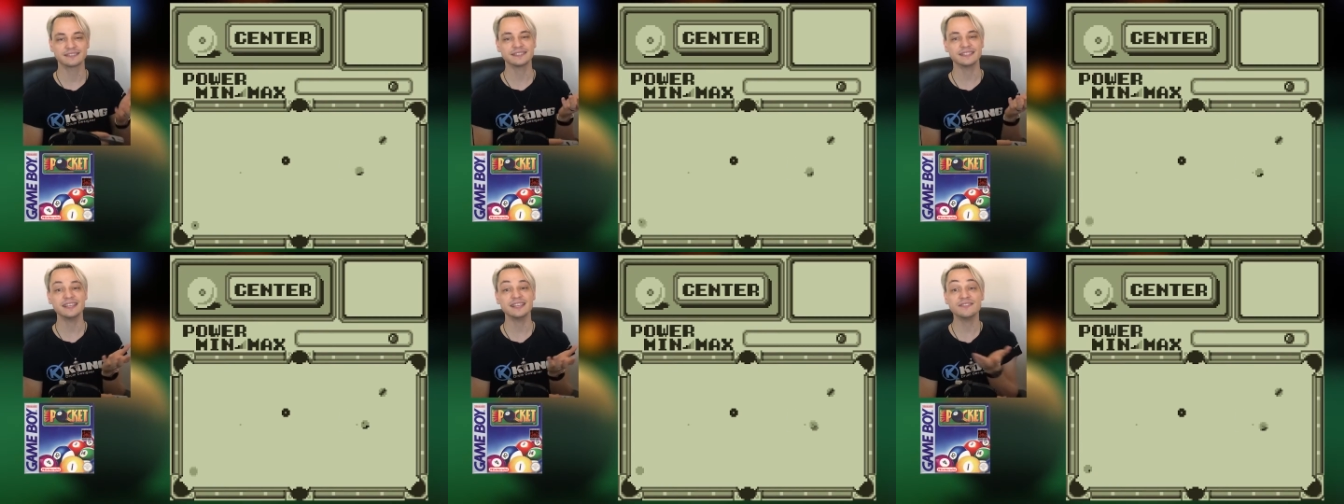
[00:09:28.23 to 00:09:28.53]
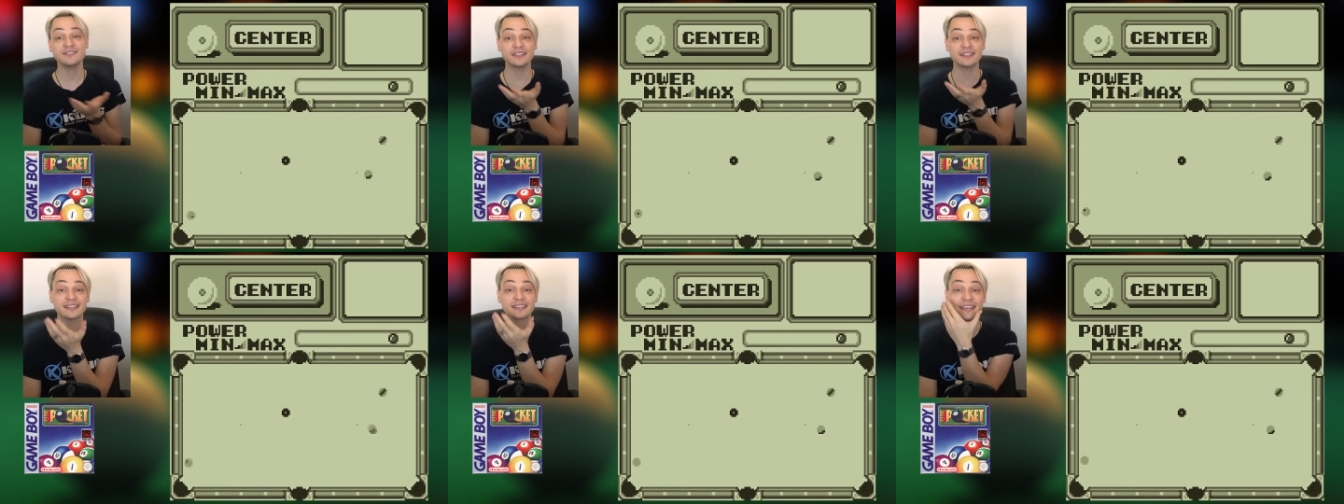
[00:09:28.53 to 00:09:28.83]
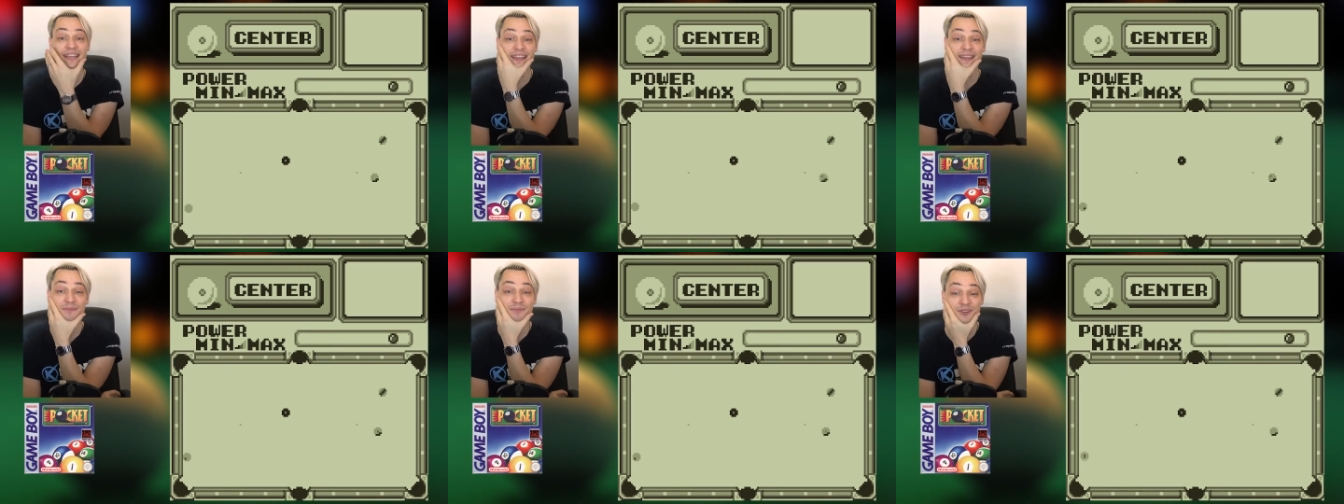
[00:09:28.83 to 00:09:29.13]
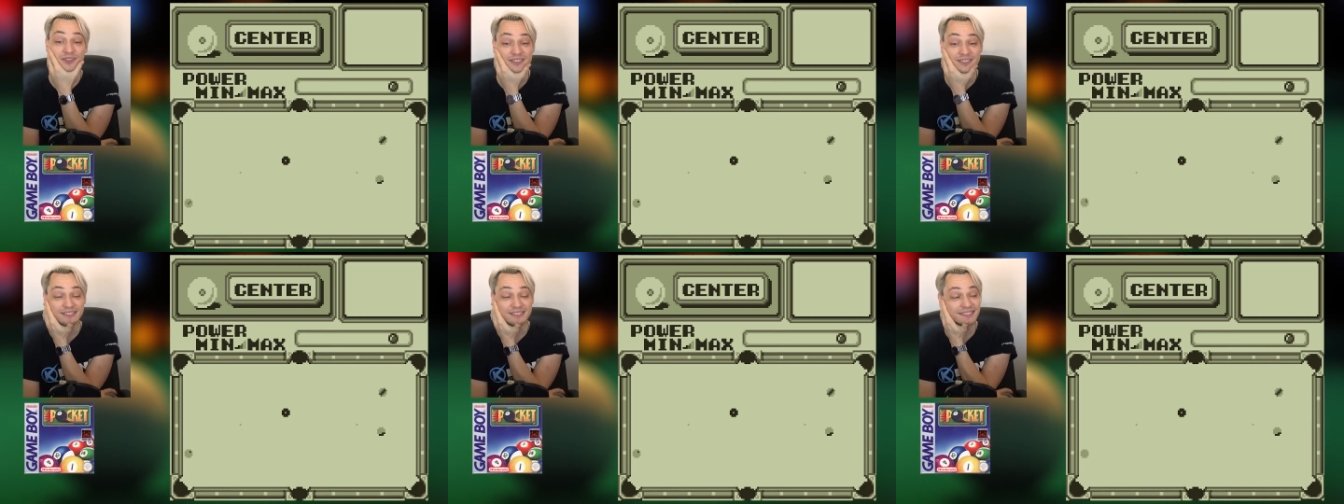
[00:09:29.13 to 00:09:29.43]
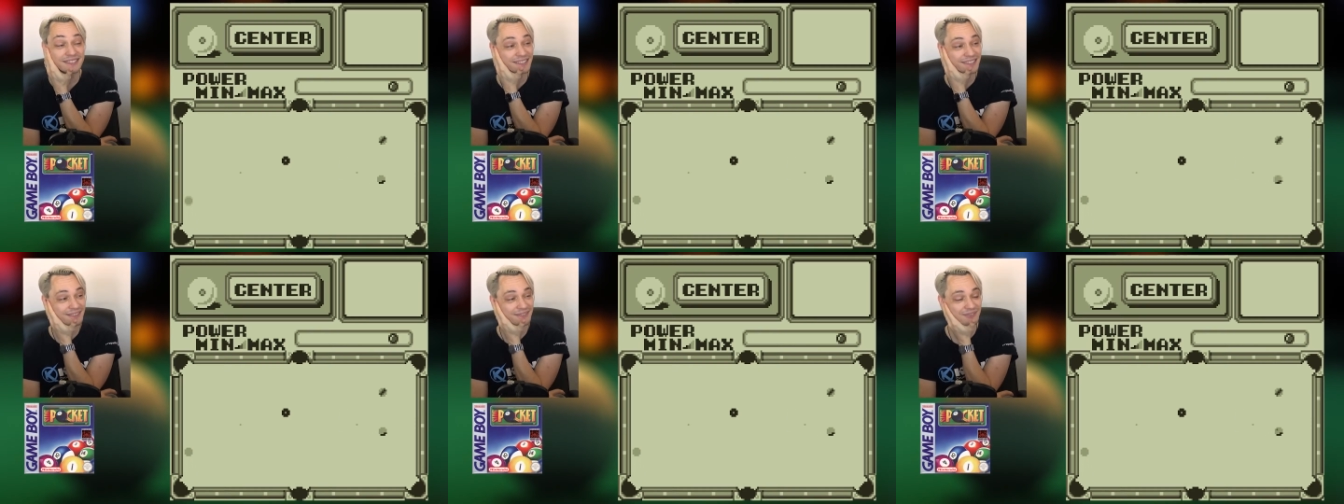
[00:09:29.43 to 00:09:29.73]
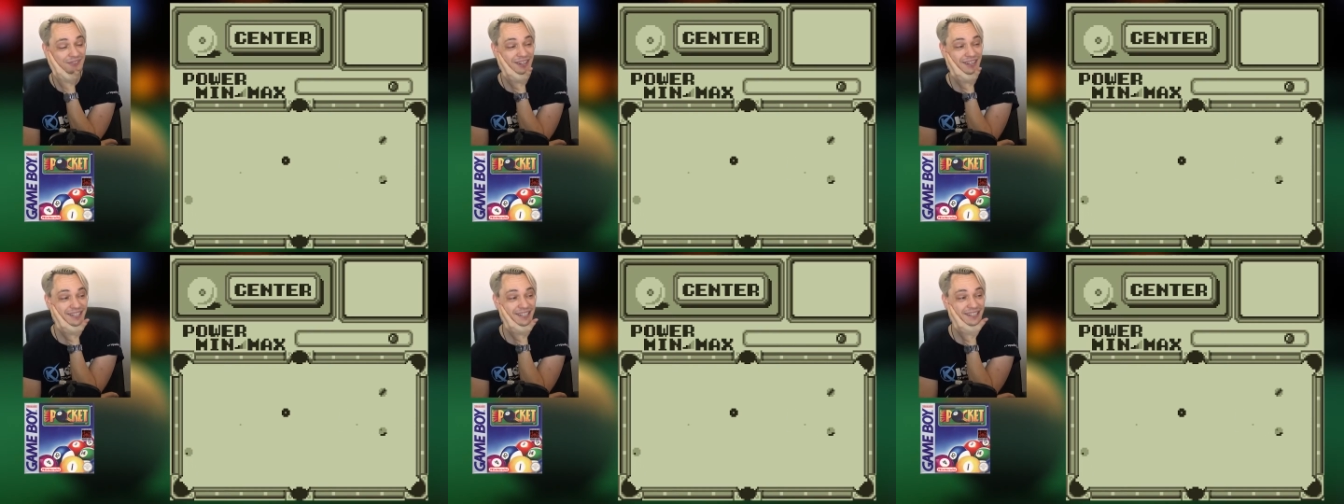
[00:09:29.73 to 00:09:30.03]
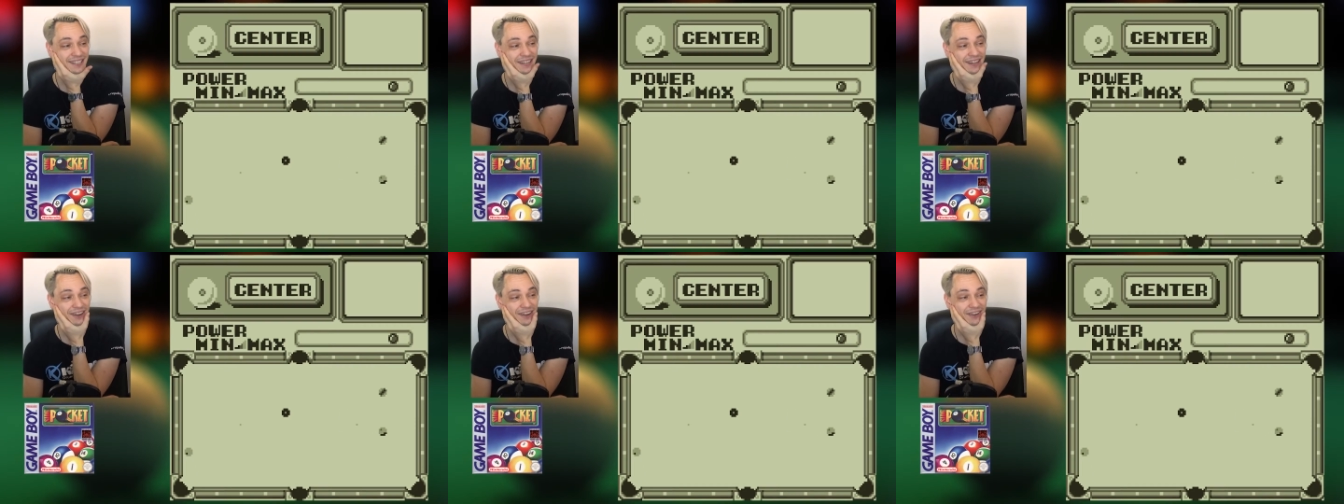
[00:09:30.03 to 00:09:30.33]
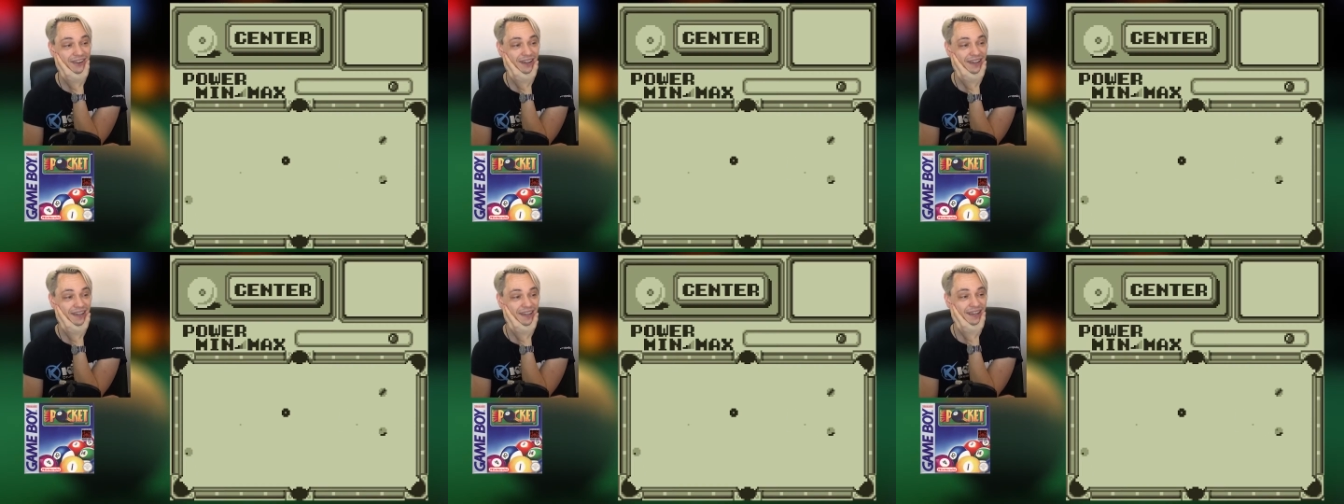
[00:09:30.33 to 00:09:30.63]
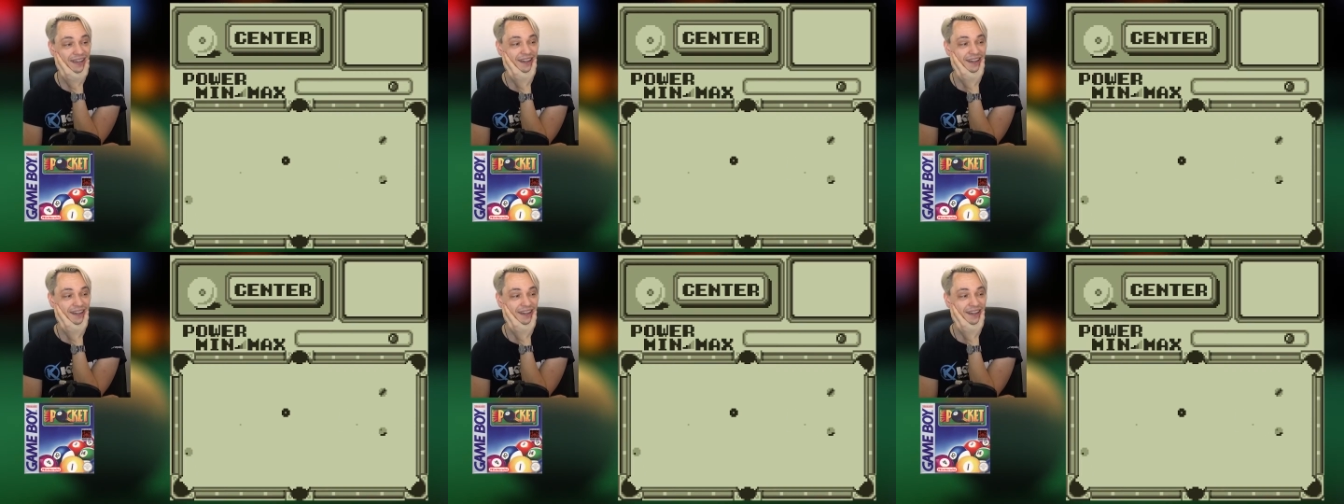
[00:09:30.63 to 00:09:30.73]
even a game on Steam right now.